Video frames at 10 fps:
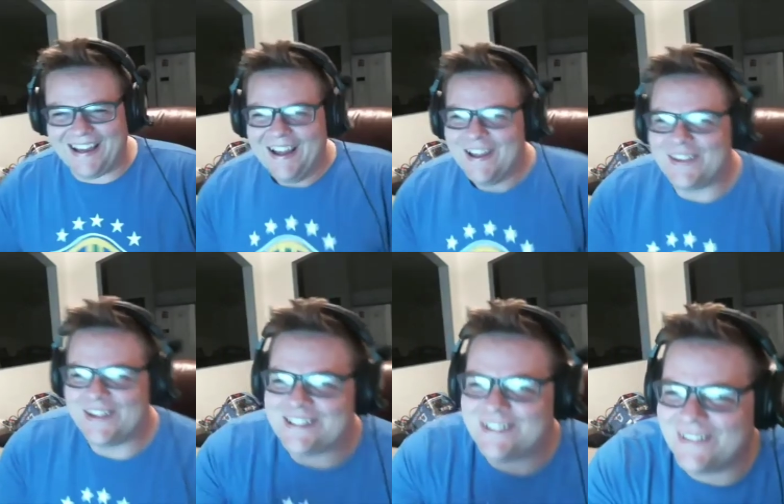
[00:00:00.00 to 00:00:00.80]
at those.
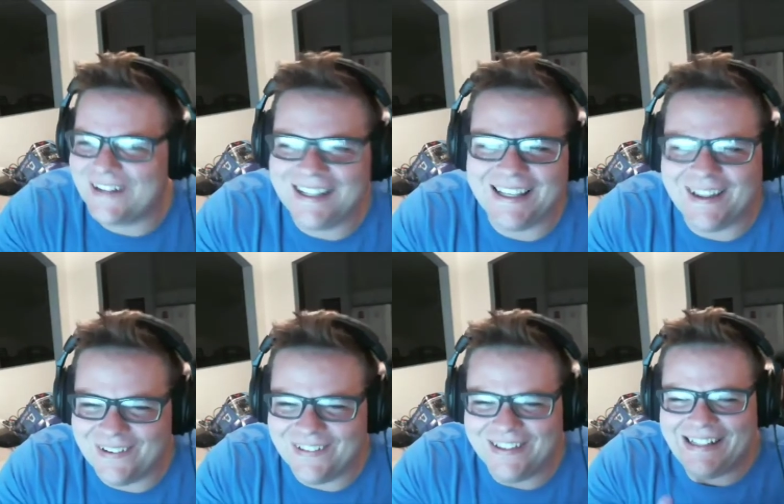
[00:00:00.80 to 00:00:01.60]
Don't There's look at
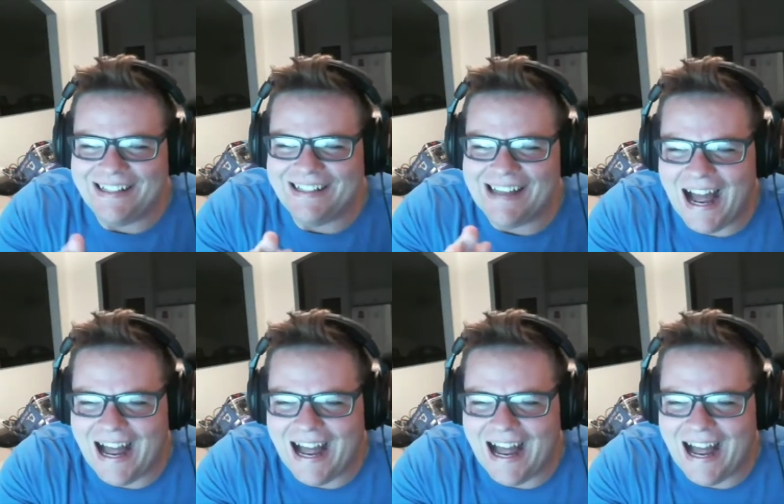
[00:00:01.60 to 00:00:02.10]
really those. only